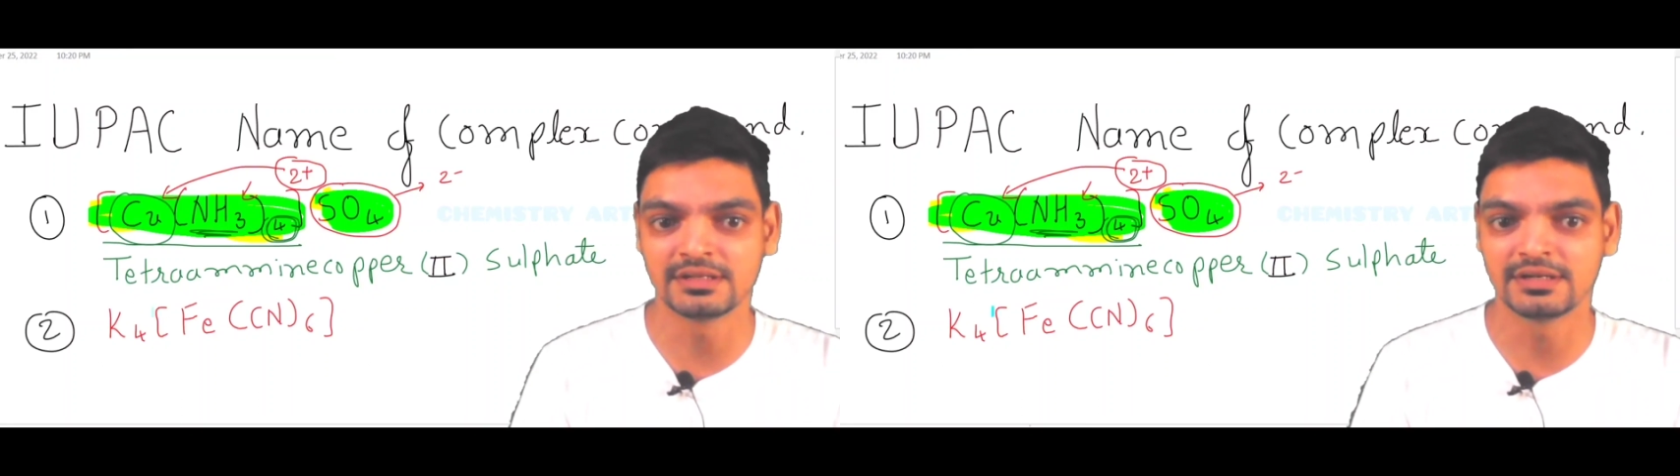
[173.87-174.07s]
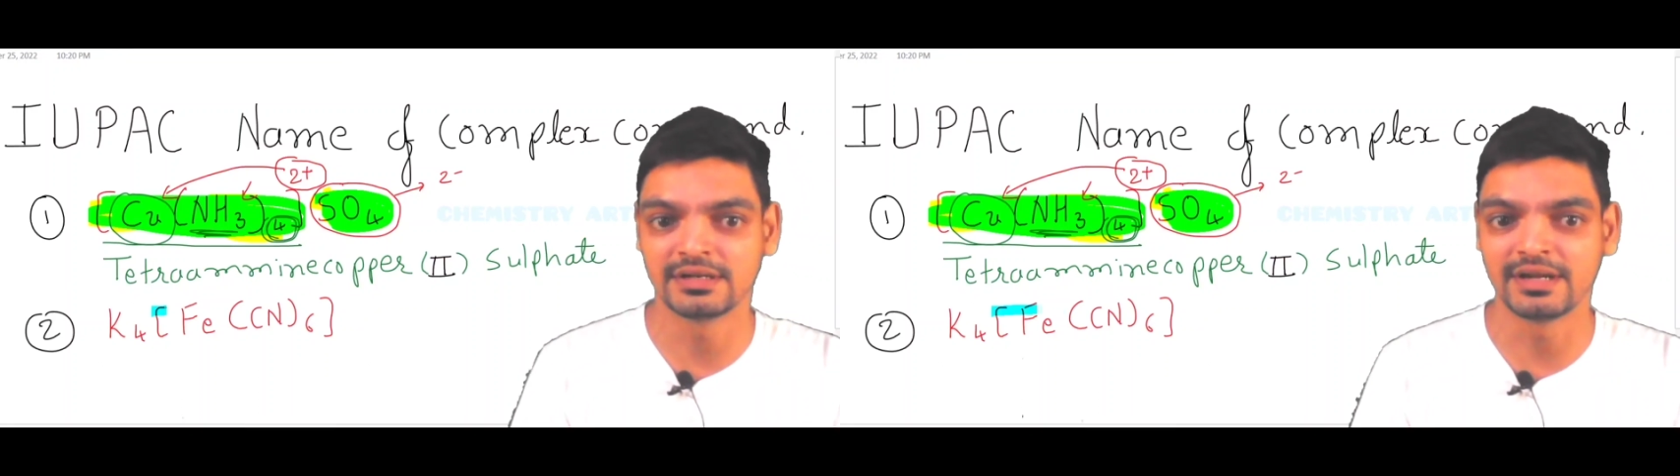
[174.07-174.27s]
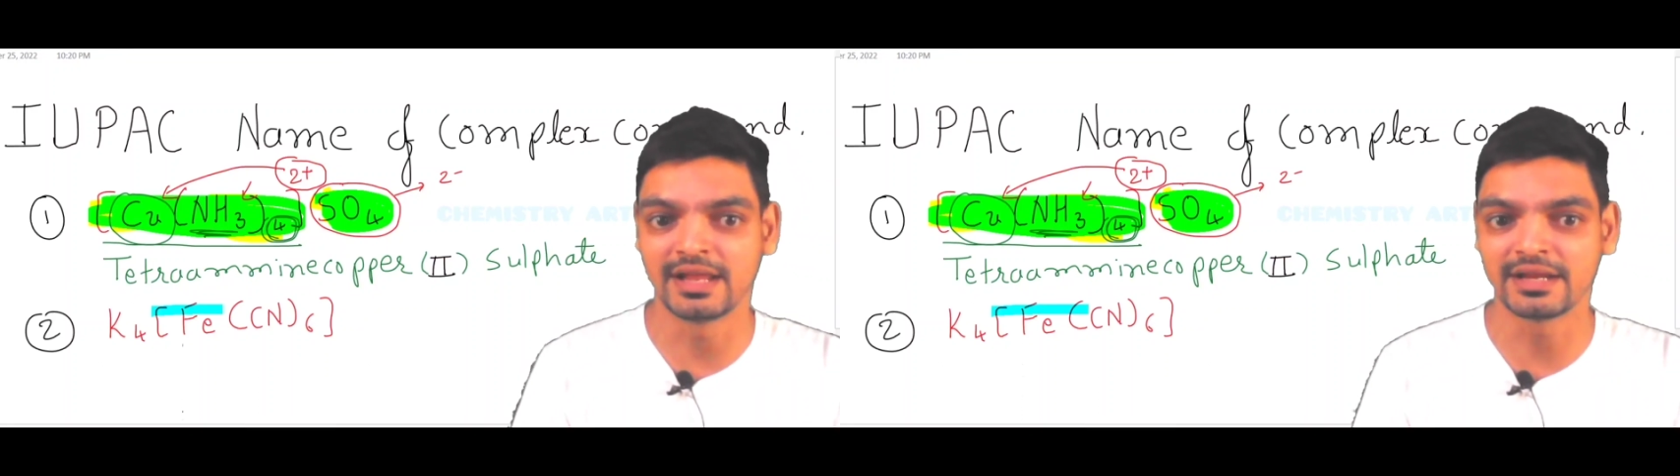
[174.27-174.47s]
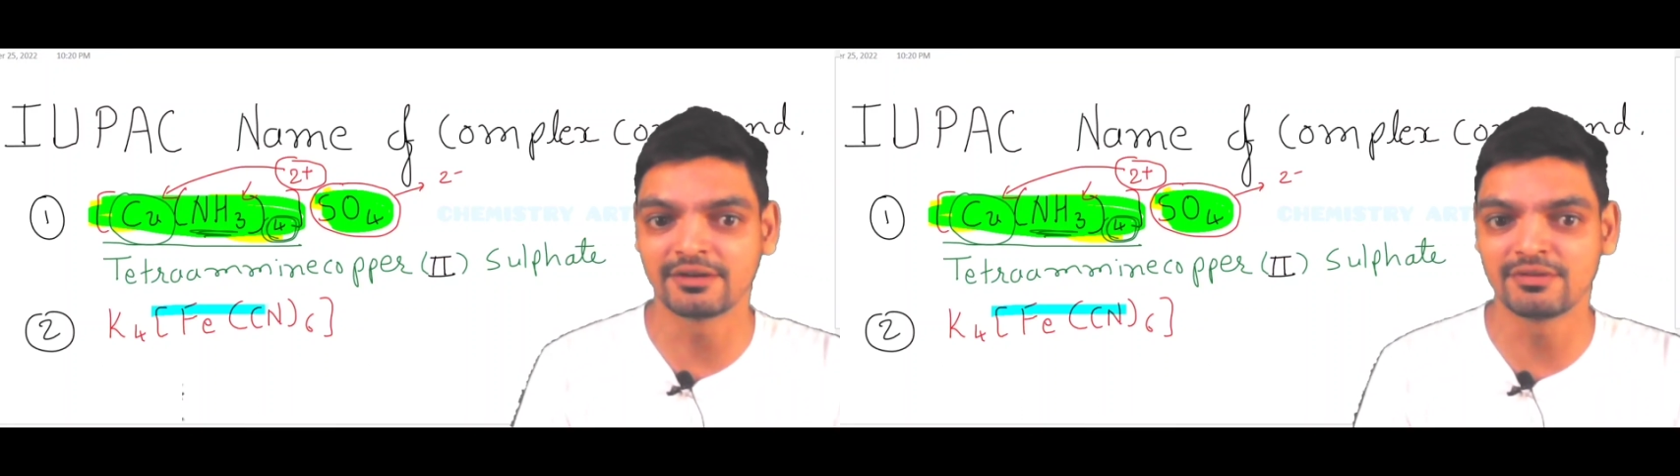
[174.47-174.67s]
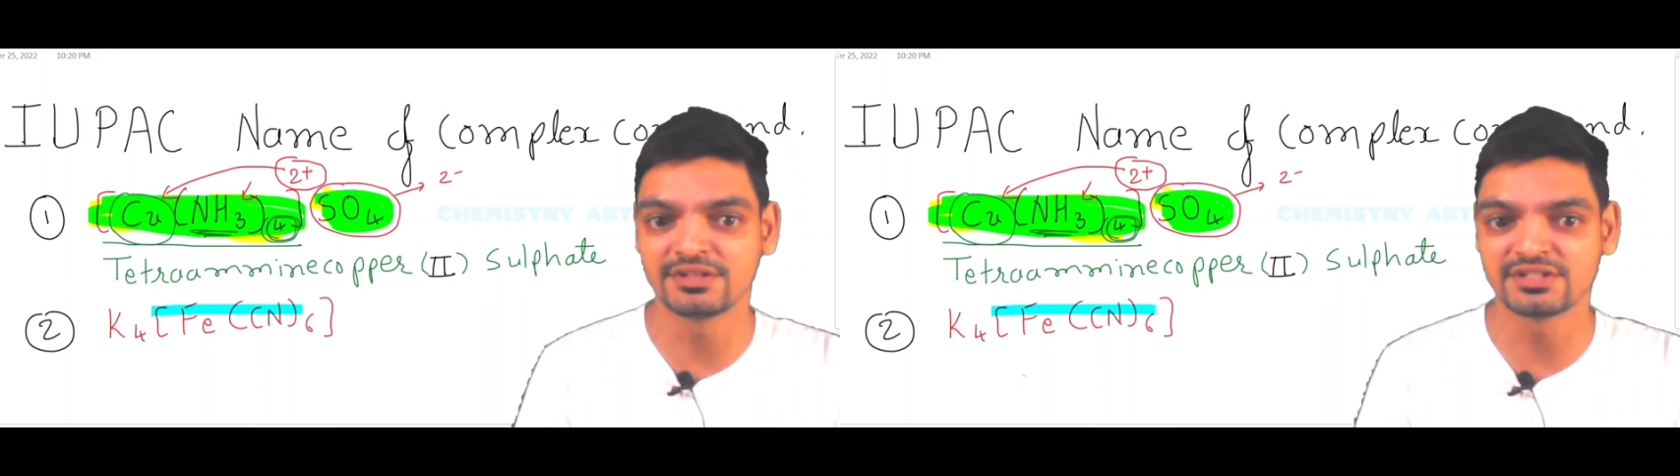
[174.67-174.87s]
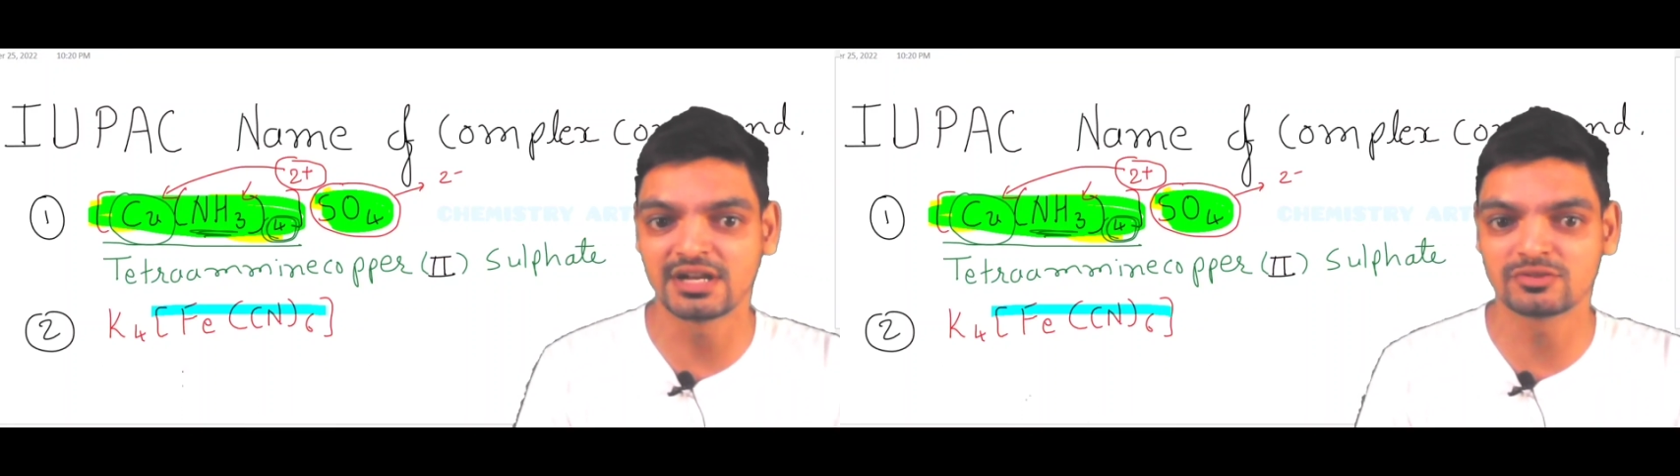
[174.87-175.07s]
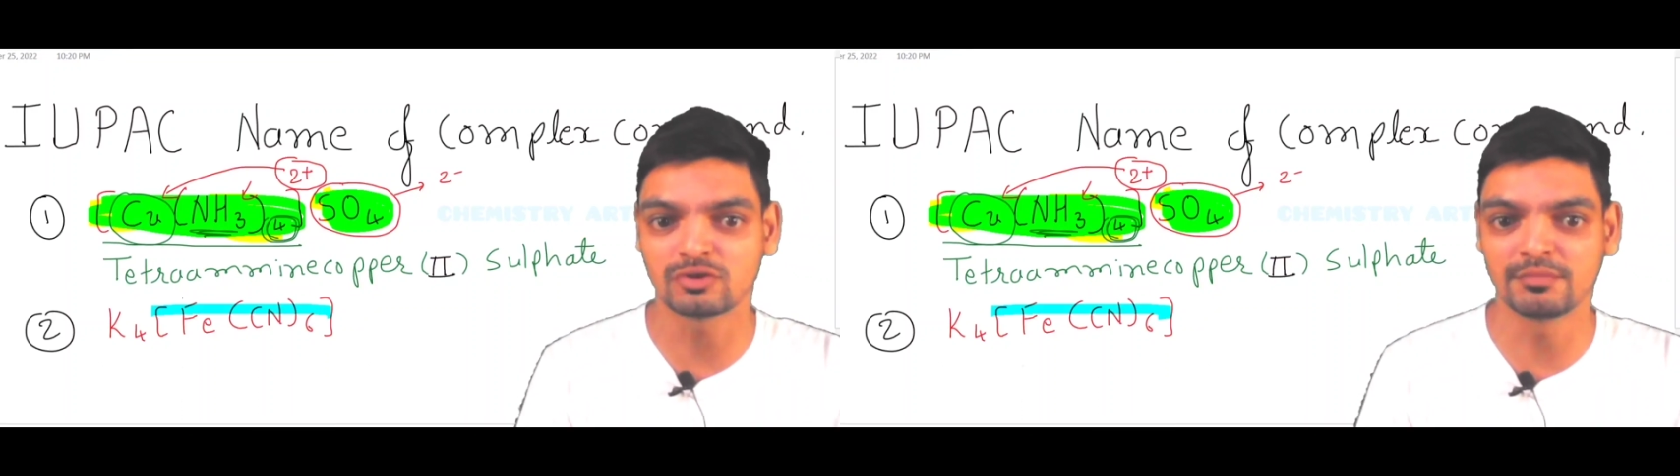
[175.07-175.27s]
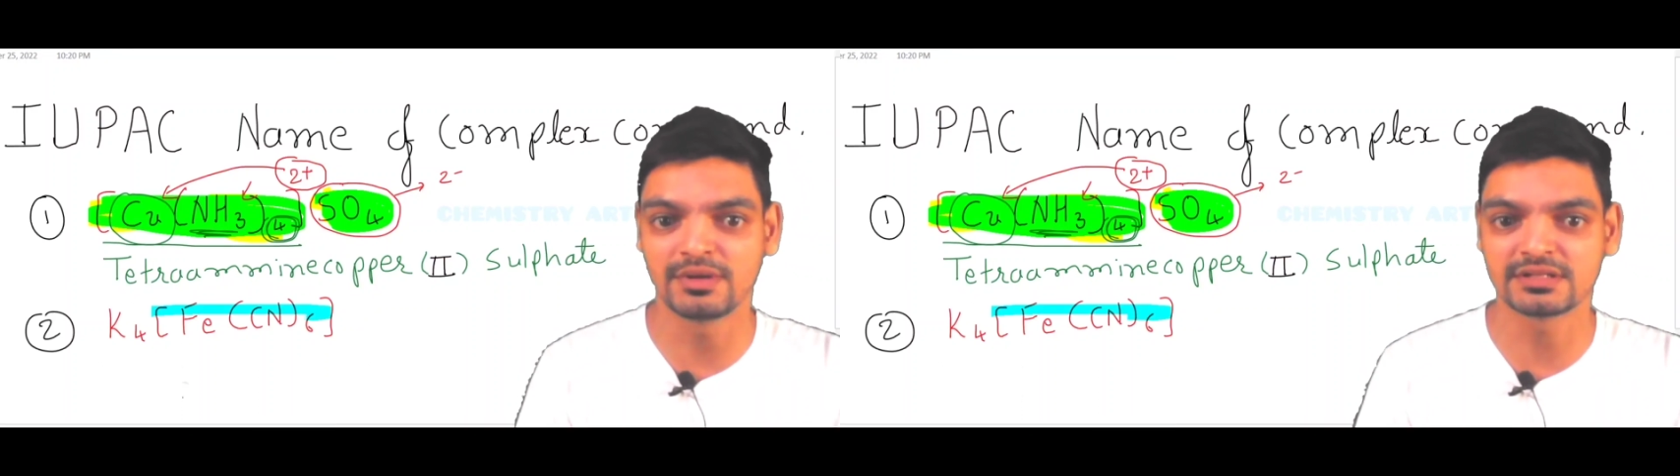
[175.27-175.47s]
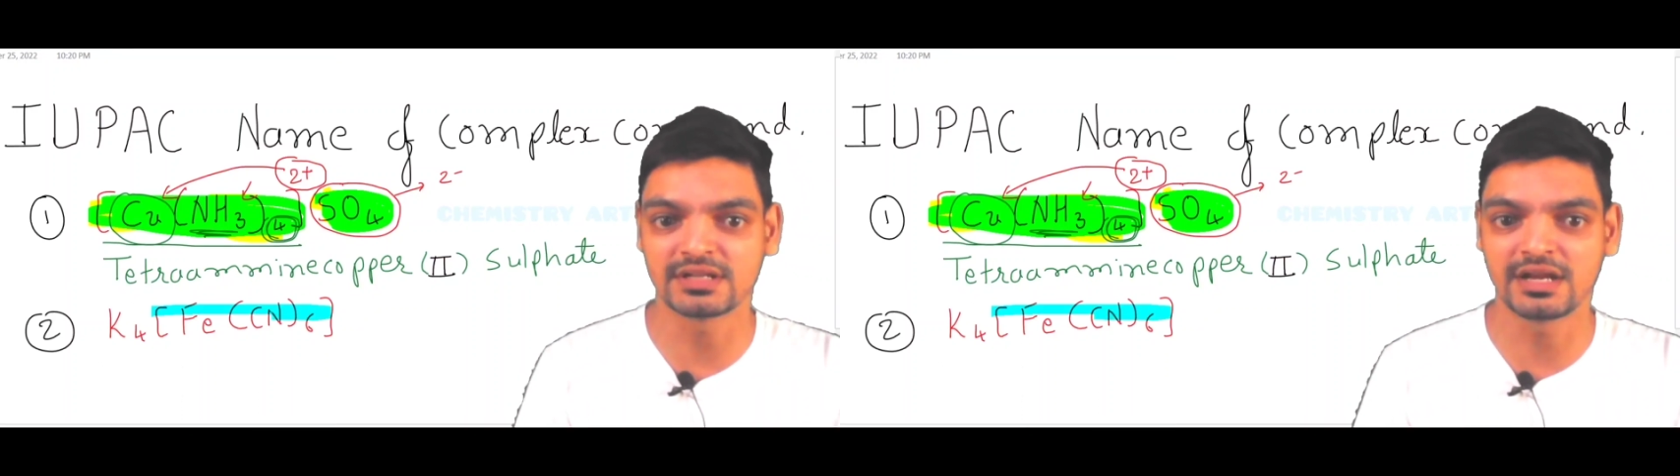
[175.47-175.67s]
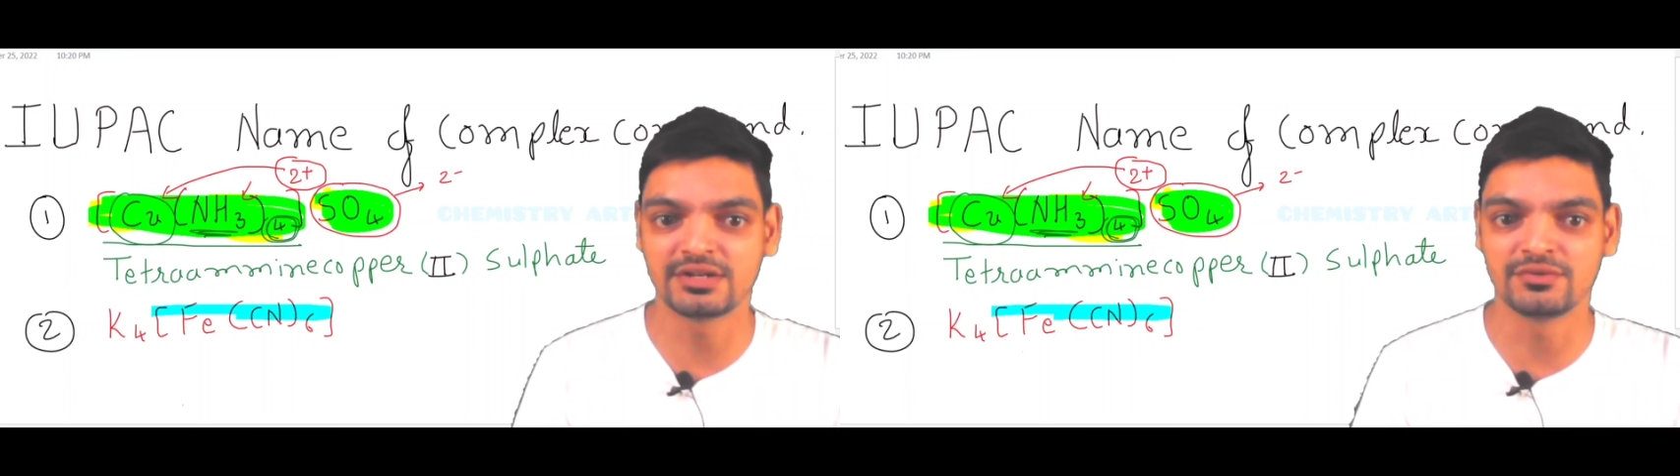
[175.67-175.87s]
negatively charged complex ion.